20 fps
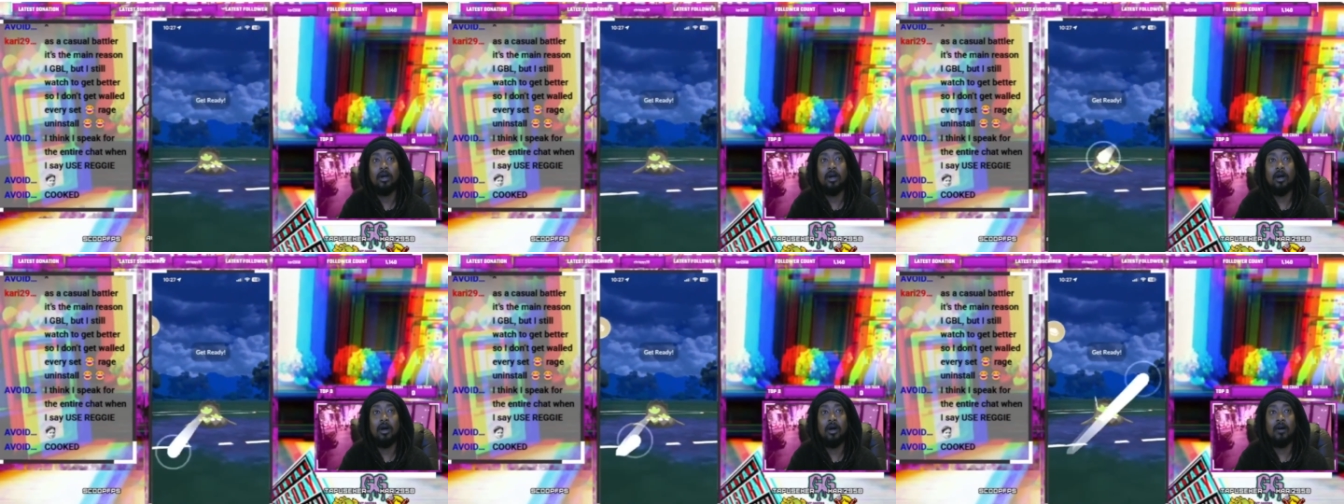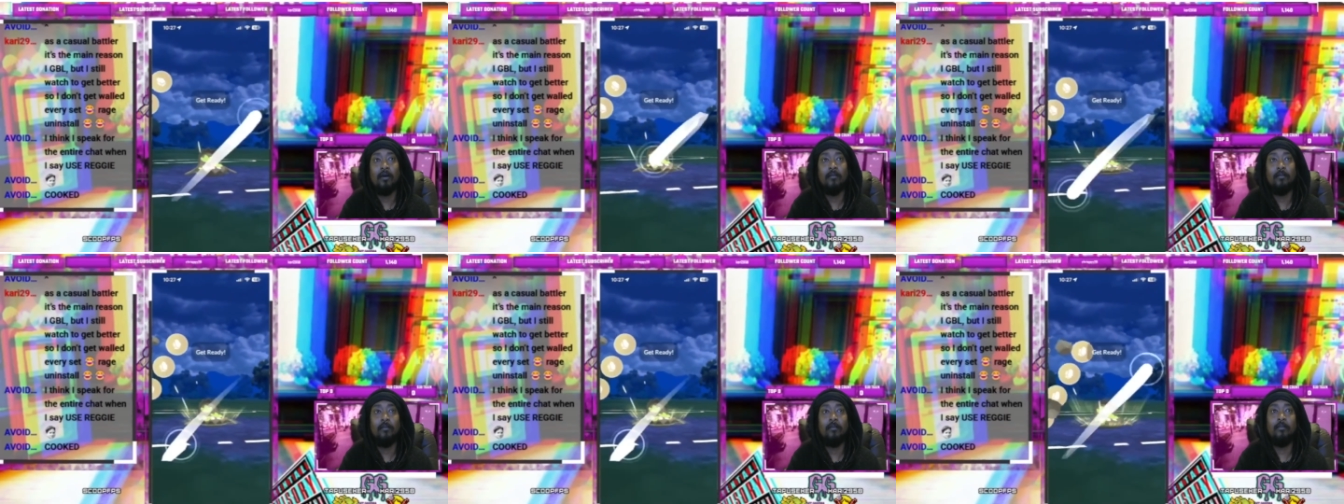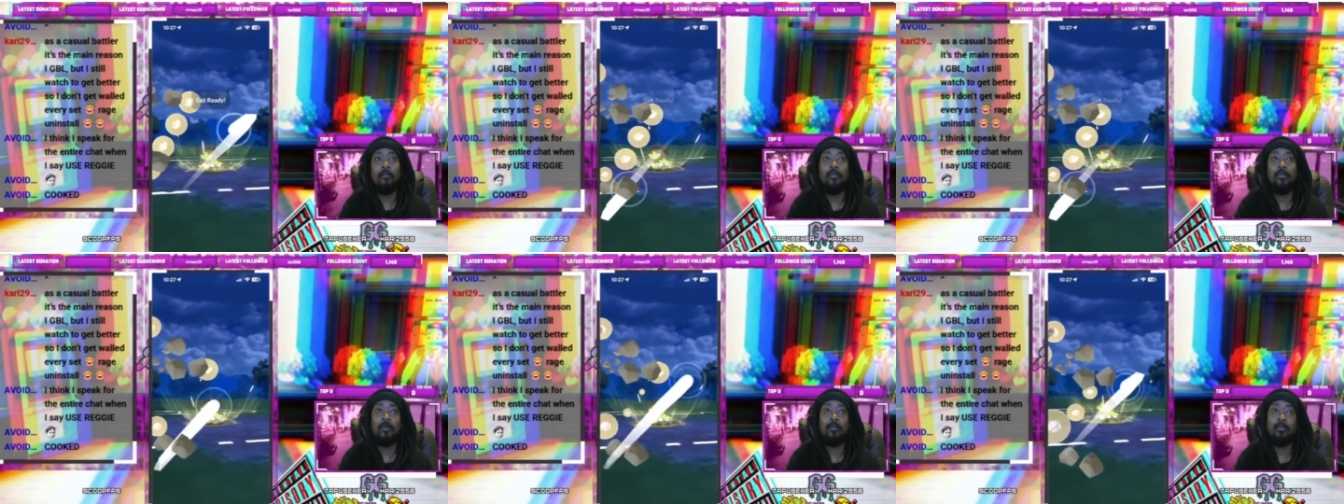um
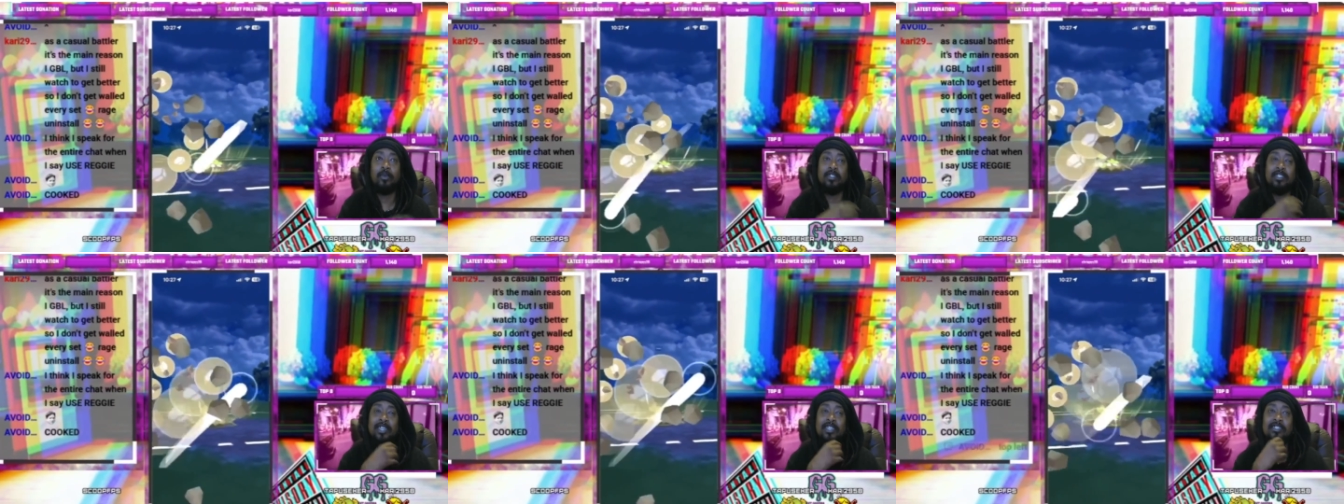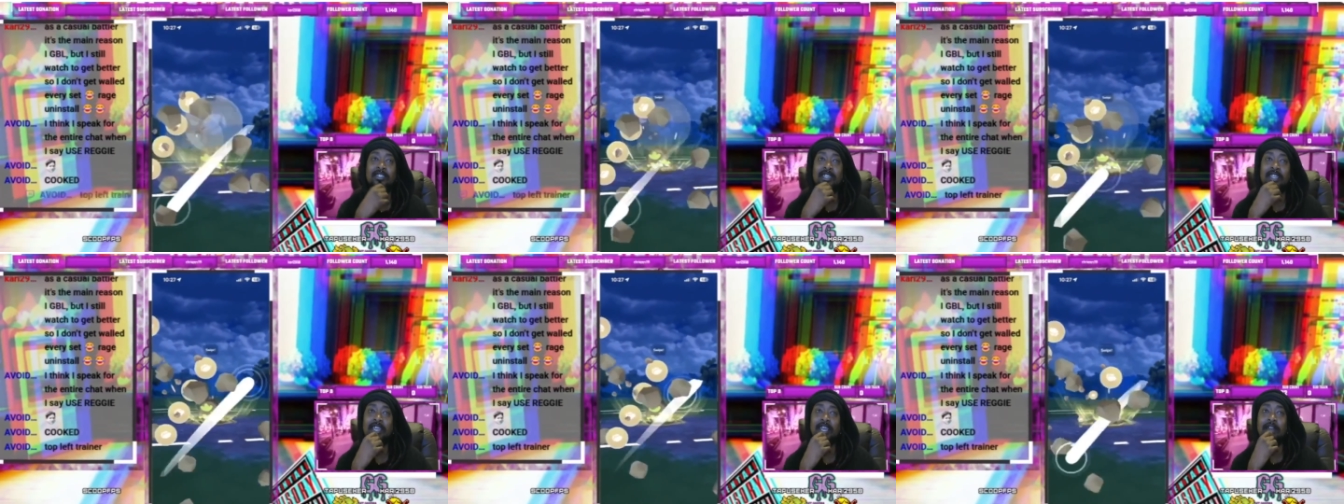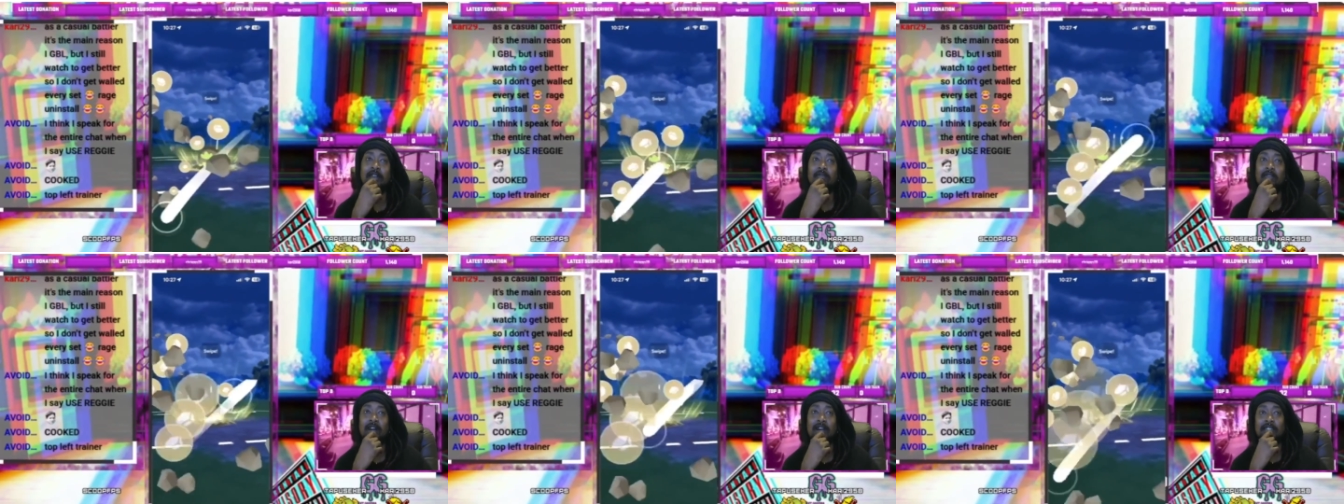potentially get
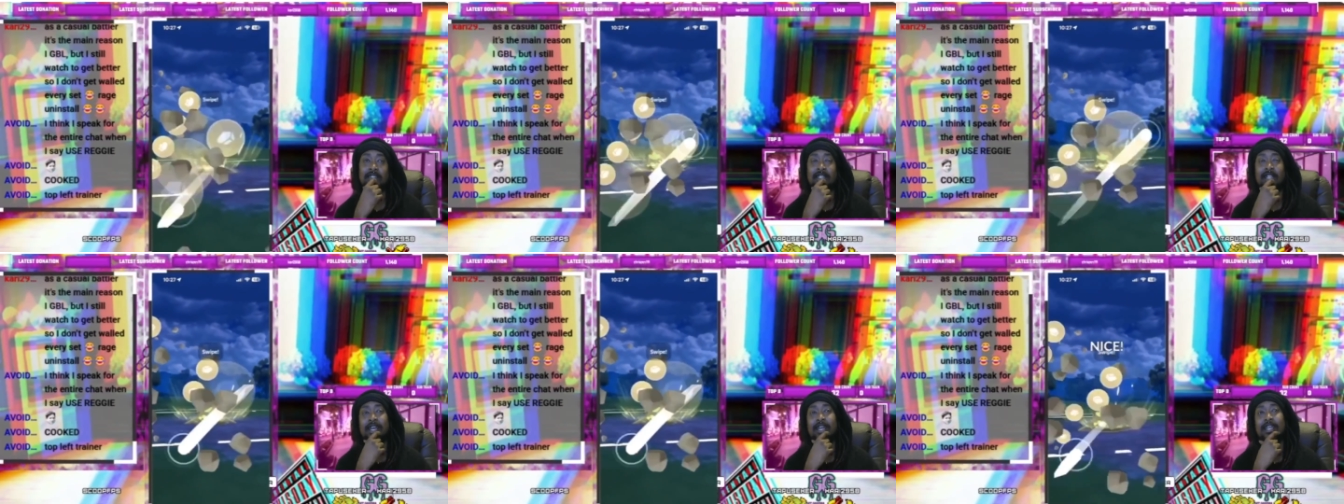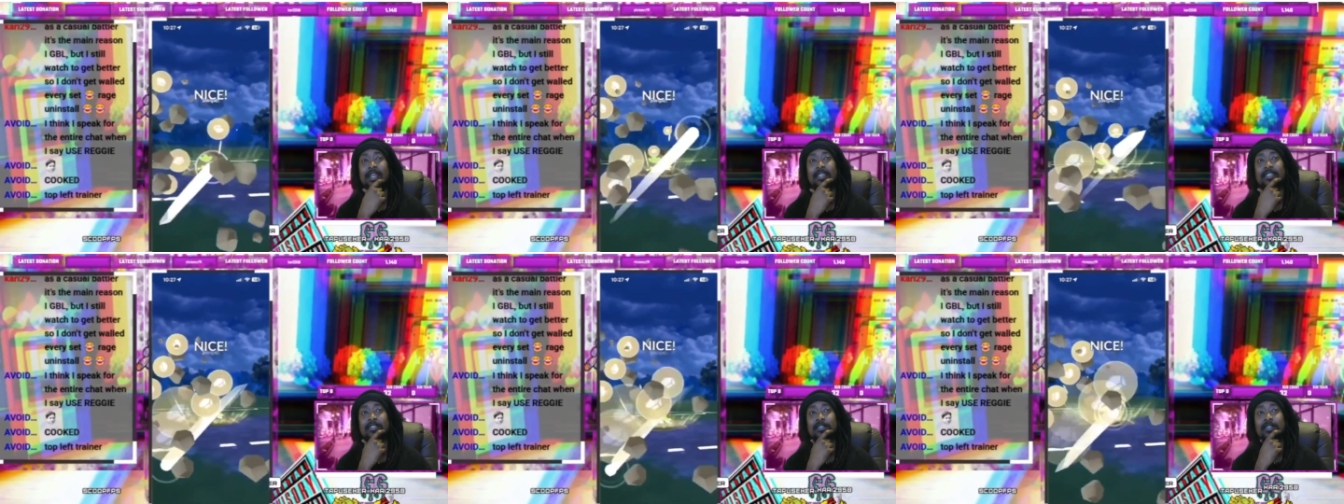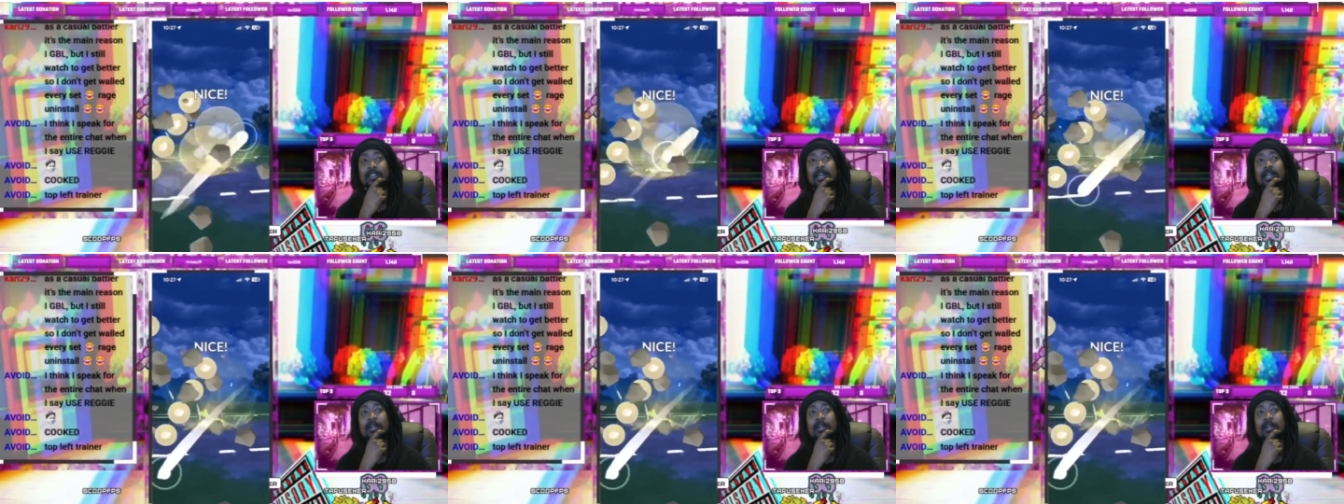a rock slide into that